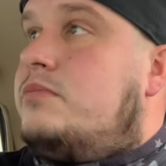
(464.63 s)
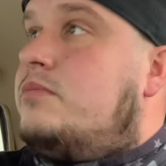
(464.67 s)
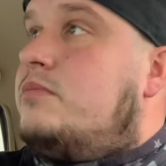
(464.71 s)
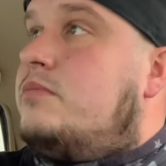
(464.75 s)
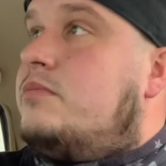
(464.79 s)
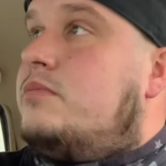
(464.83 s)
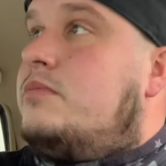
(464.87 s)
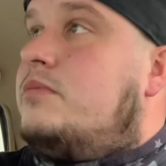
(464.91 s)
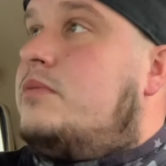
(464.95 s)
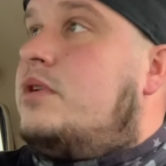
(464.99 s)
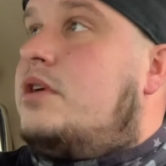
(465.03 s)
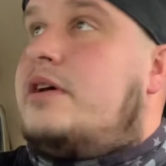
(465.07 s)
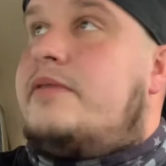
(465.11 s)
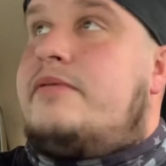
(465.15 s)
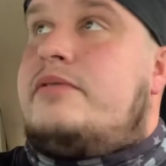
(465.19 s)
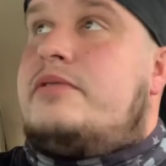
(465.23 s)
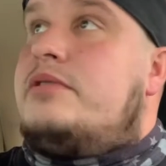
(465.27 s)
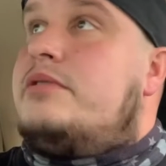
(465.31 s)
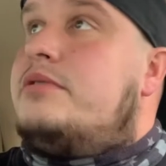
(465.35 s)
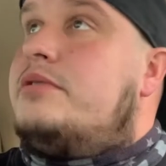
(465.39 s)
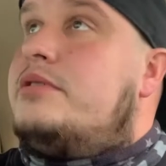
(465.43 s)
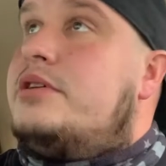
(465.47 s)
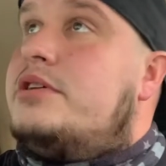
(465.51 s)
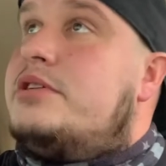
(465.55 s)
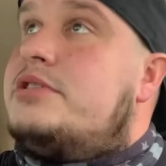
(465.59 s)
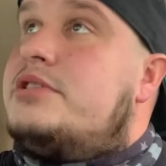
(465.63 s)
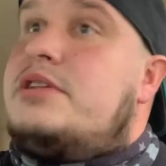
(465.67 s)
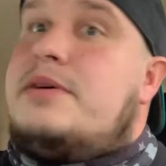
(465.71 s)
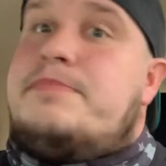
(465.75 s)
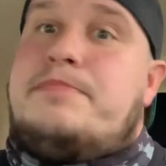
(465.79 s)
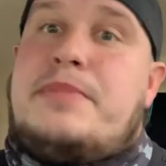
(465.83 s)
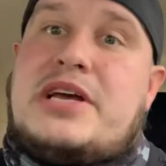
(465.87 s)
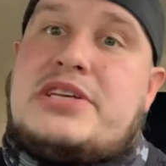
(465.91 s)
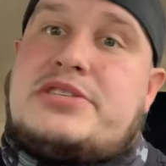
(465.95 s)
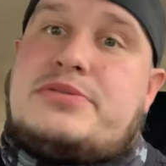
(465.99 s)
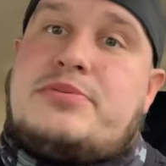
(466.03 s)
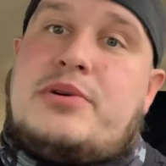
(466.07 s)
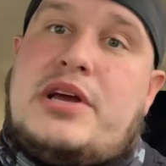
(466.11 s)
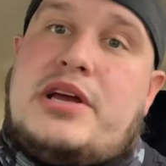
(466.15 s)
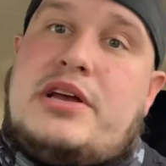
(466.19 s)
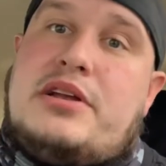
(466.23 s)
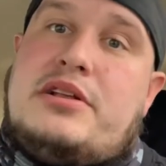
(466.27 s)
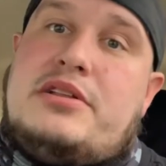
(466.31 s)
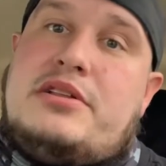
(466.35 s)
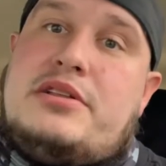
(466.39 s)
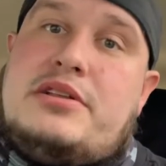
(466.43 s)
whatever. It's the best way.